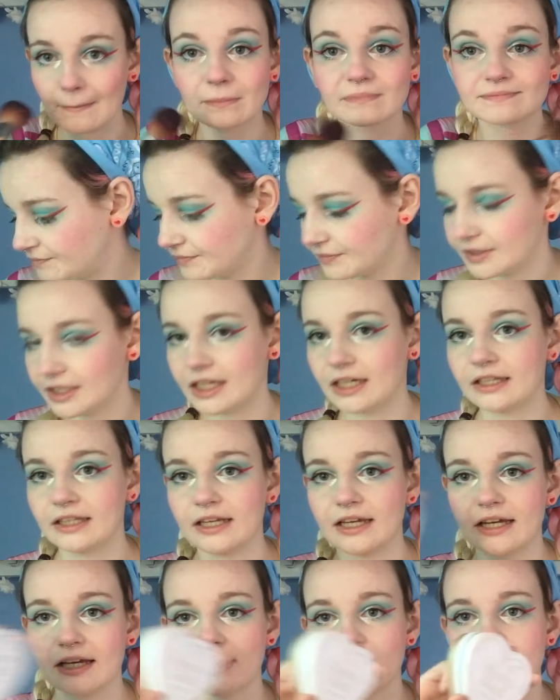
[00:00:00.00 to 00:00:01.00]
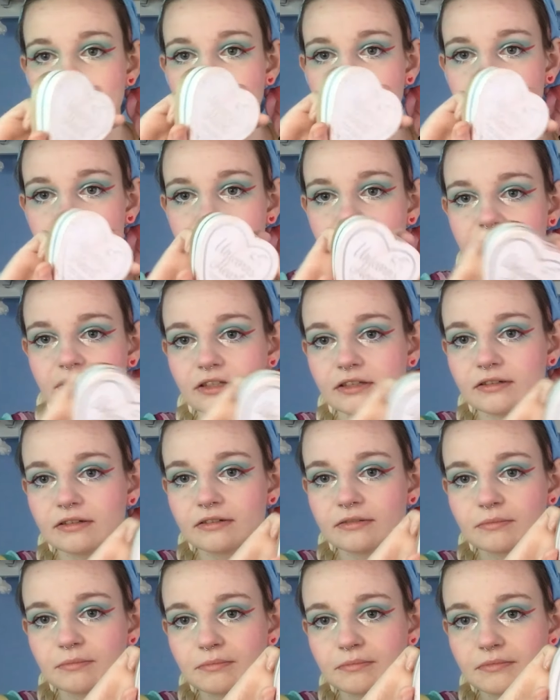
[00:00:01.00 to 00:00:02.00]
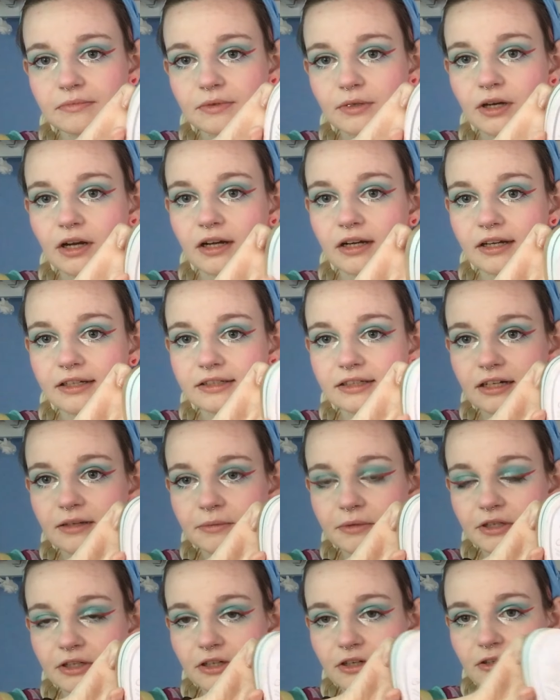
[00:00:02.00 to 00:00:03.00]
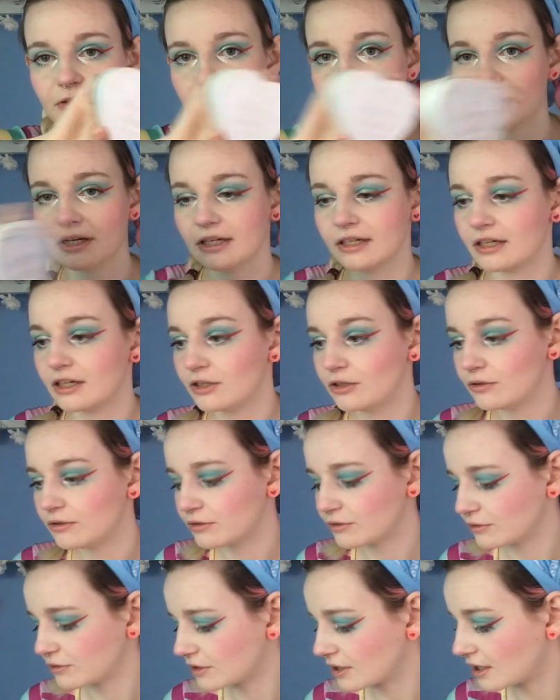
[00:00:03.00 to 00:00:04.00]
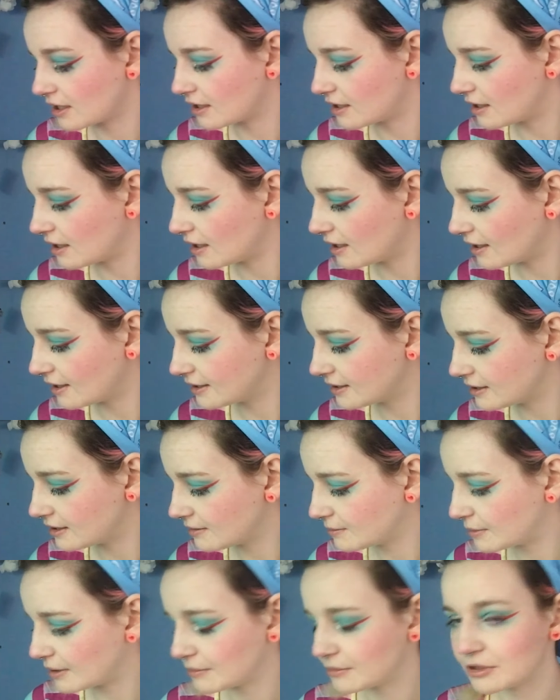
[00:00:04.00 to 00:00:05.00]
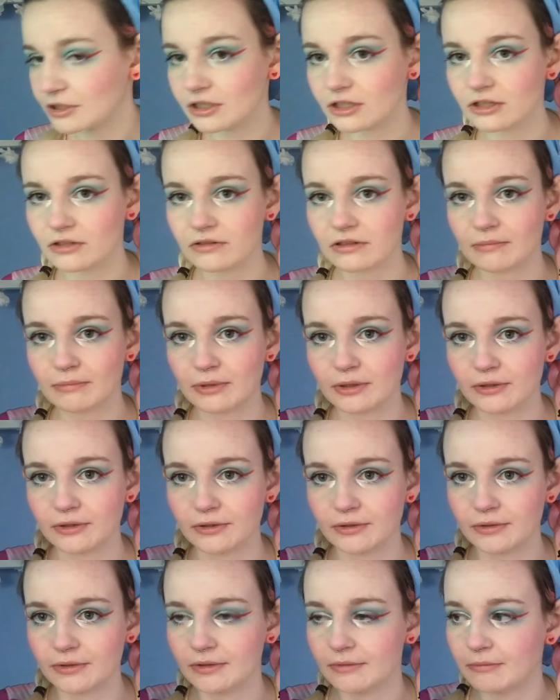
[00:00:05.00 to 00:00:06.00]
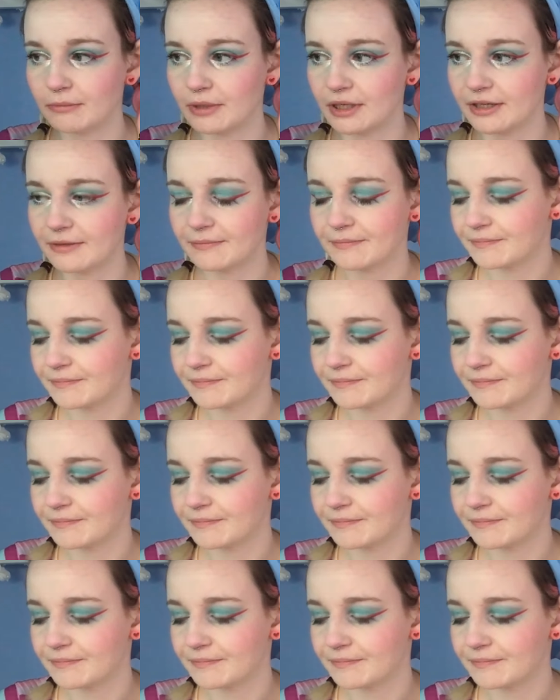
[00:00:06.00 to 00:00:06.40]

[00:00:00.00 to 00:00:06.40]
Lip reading: And then for highlighter, I'm going to use my Unicorn Heart highlighter, but I'm just going to use the blue bit.